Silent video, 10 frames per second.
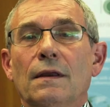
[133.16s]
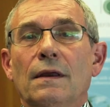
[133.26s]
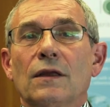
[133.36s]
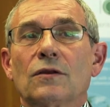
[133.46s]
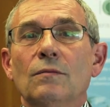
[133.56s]

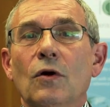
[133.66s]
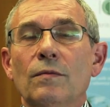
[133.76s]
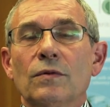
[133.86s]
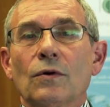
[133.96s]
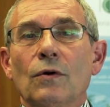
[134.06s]
At the
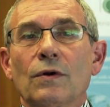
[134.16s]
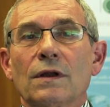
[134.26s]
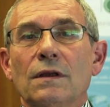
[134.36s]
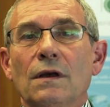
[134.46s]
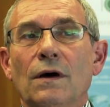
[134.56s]
moment,
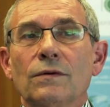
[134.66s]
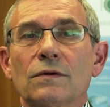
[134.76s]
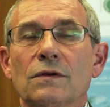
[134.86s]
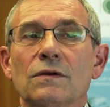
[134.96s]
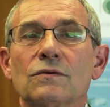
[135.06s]
already
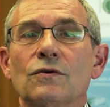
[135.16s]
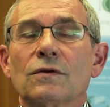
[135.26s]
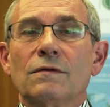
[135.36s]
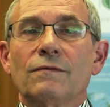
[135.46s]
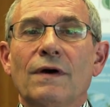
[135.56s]

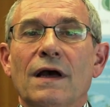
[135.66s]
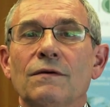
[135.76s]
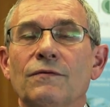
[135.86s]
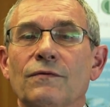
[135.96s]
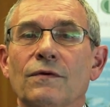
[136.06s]

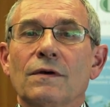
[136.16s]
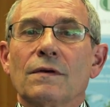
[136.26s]
135